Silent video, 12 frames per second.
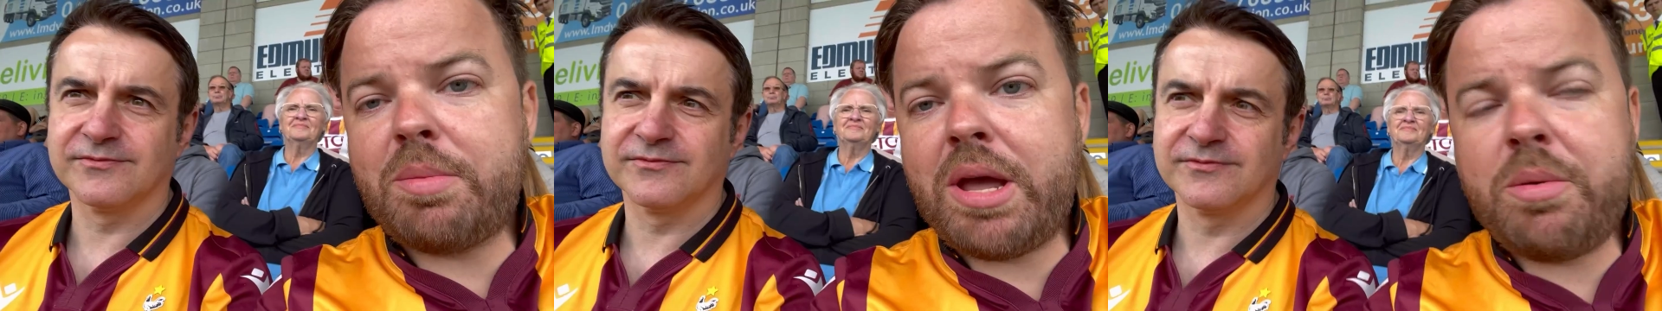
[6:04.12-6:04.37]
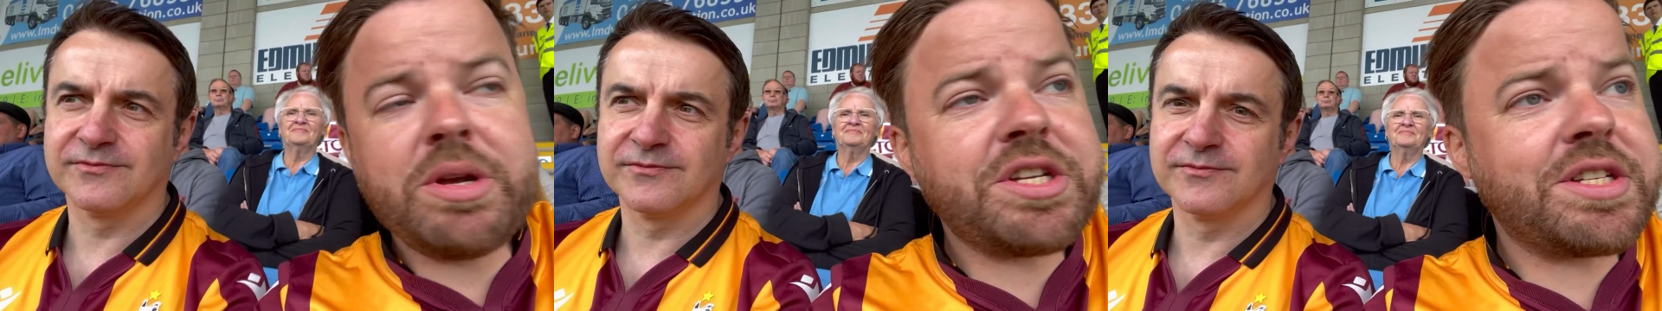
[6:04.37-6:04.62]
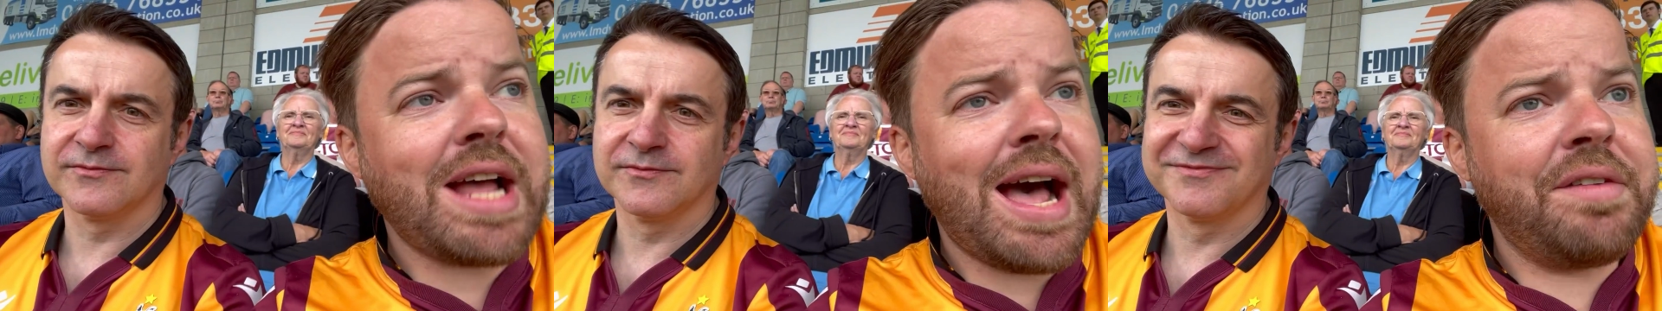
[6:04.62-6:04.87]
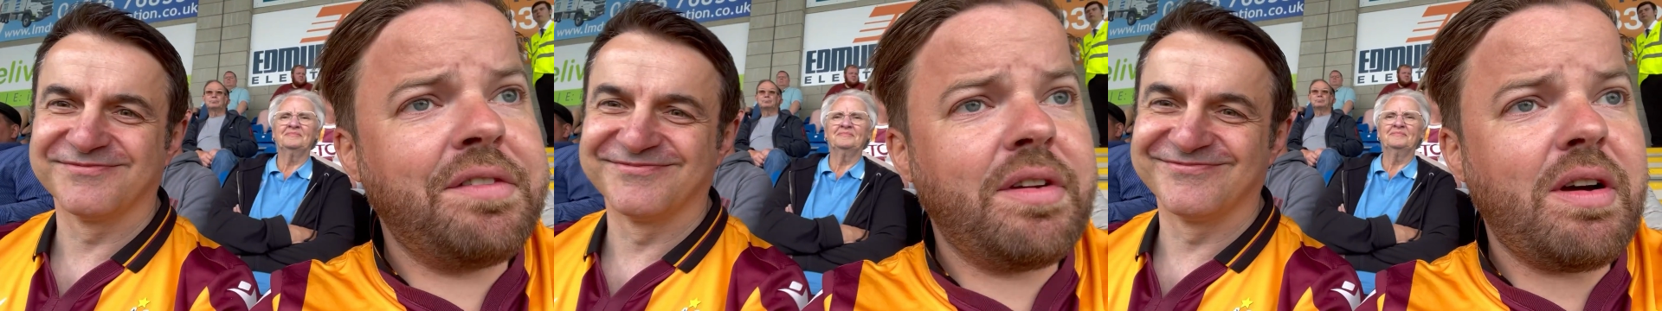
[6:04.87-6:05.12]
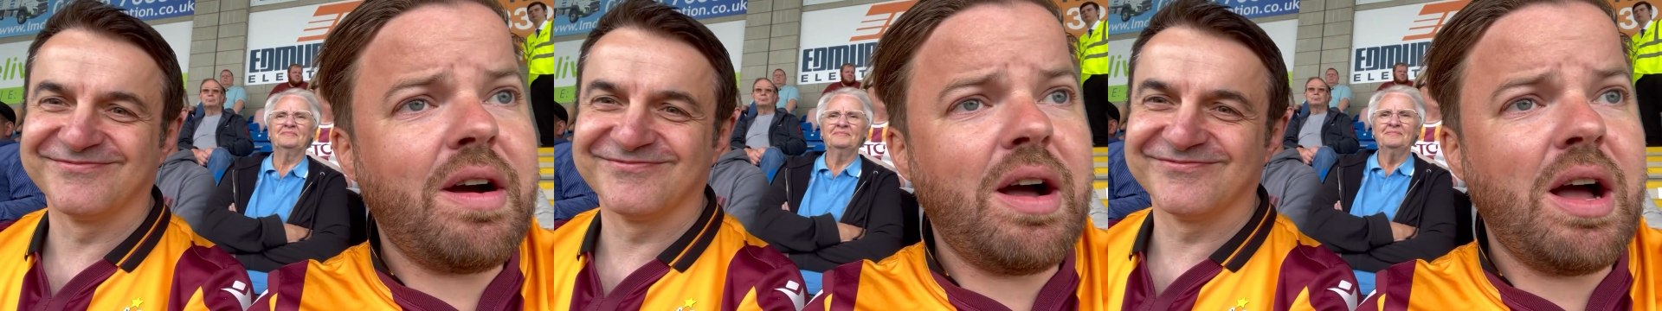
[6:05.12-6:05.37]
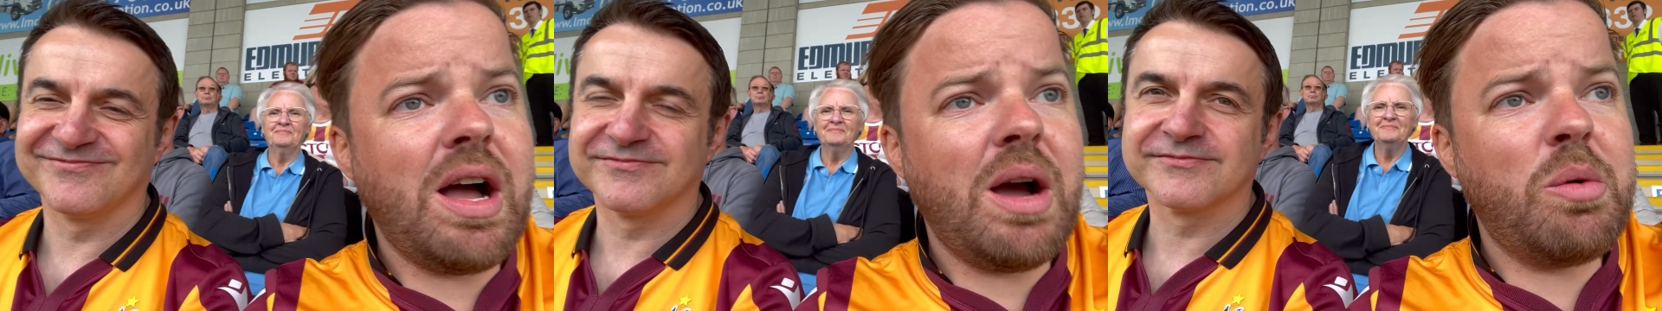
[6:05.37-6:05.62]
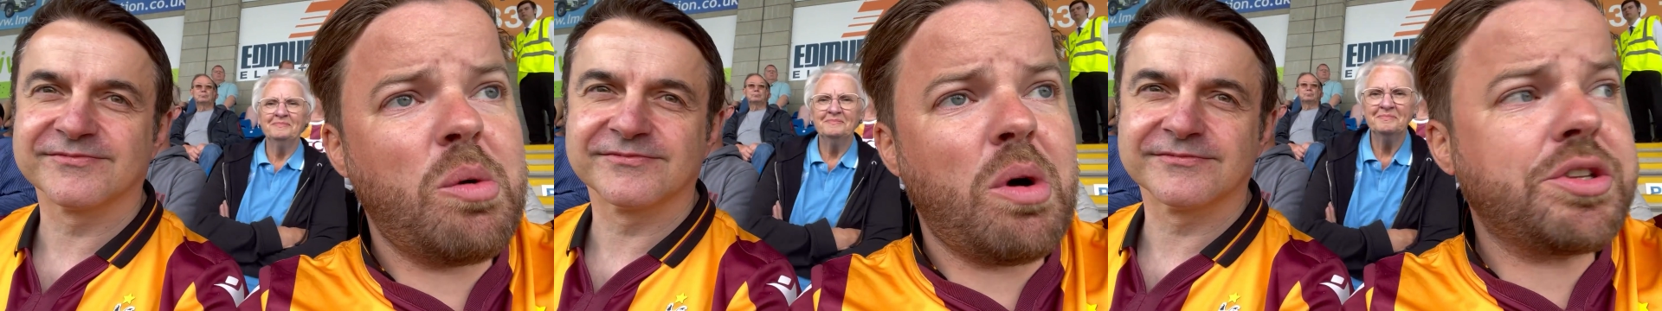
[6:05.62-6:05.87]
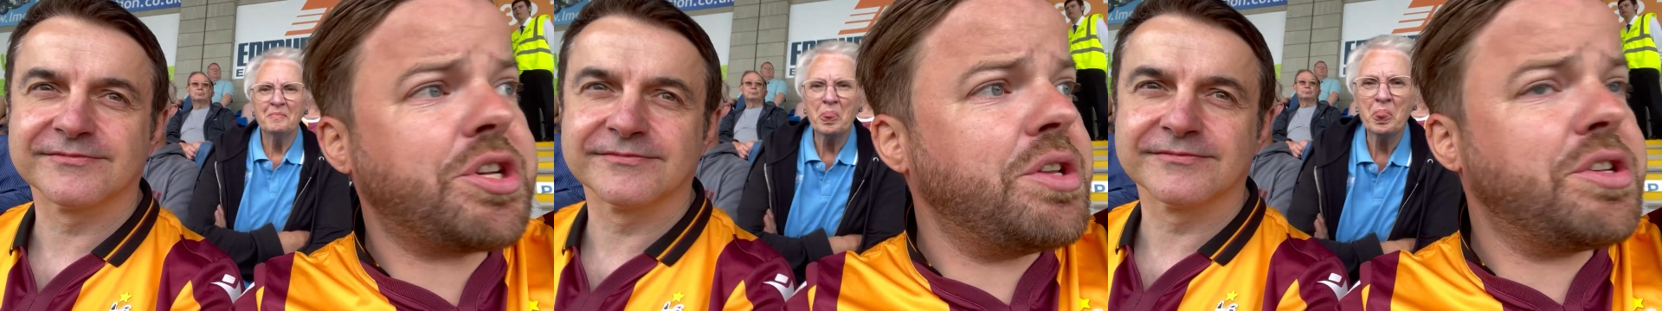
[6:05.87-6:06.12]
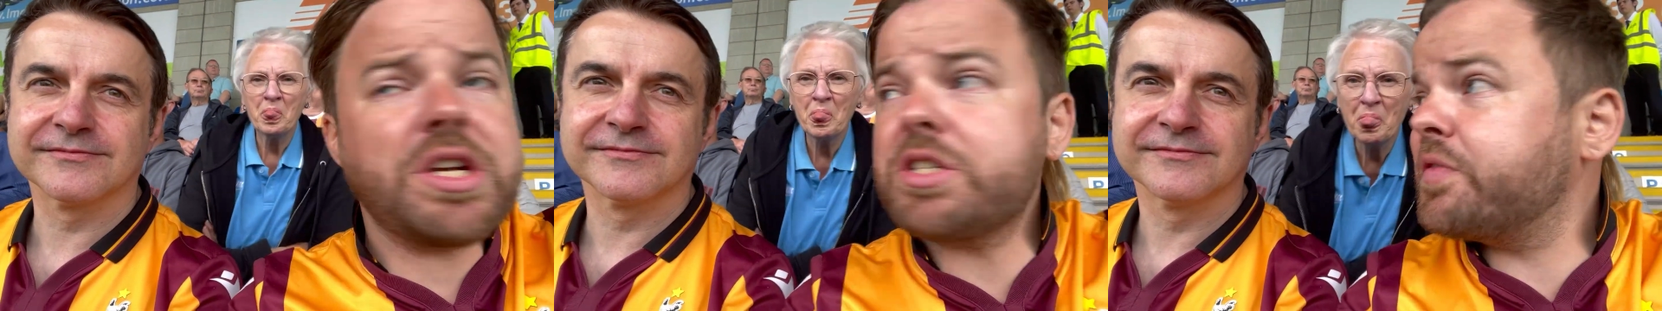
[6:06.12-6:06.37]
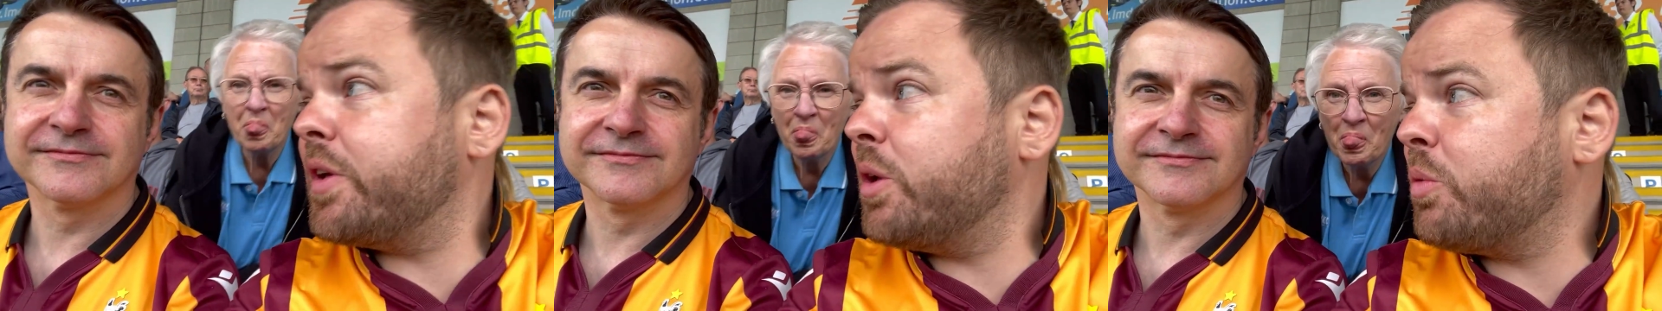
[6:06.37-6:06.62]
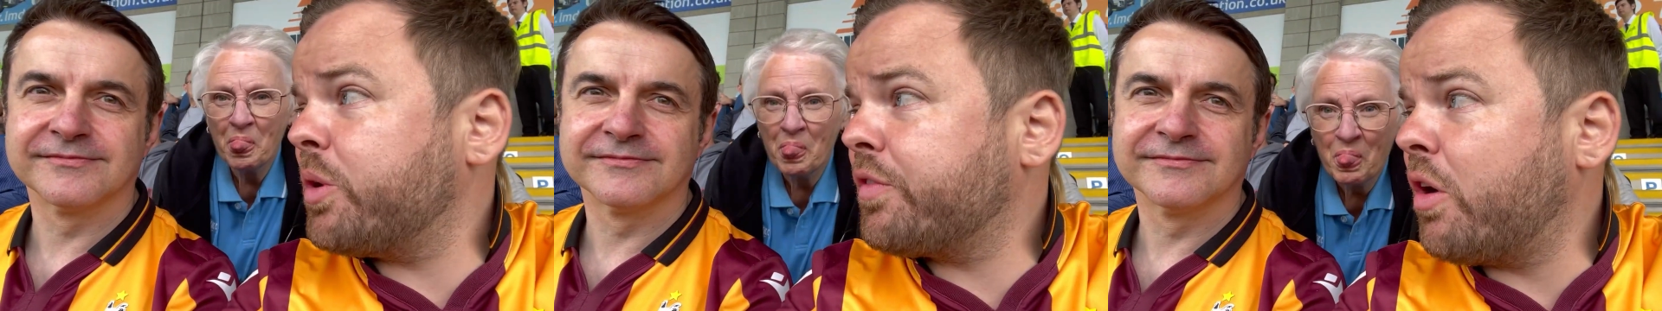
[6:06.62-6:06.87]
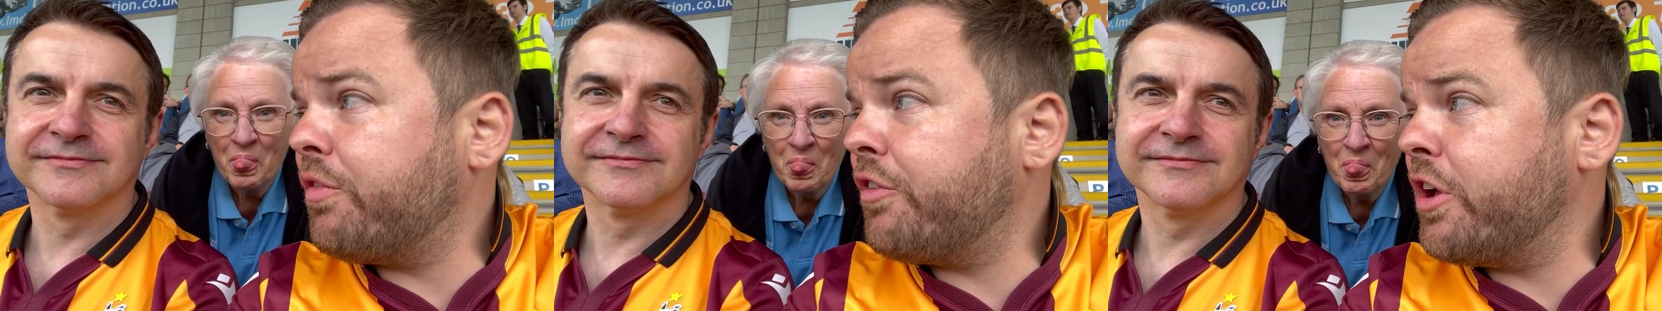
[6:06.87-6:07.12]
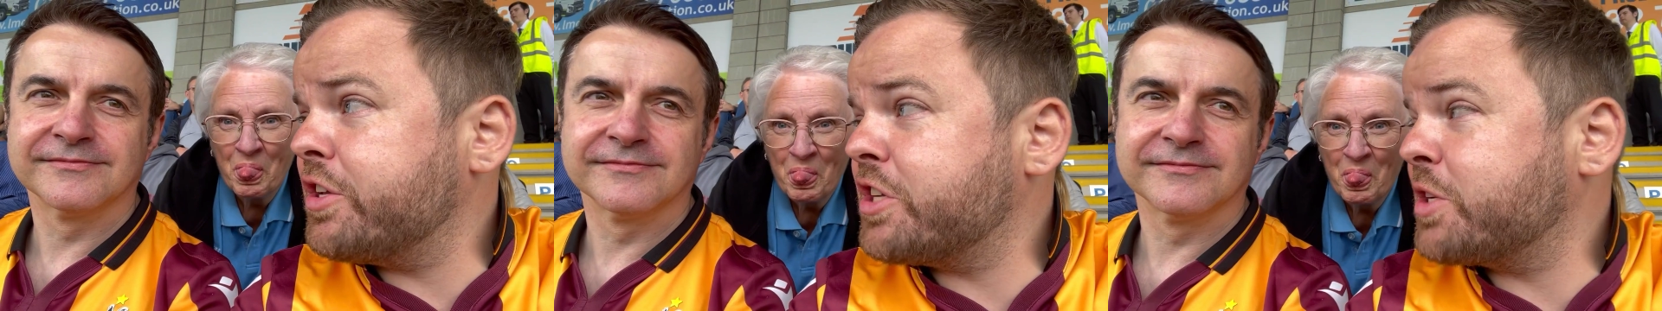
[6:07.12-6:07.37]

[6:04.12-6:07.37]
Speaker 1: here with Stan. Uh, we're watching Chesterfield. We've got 36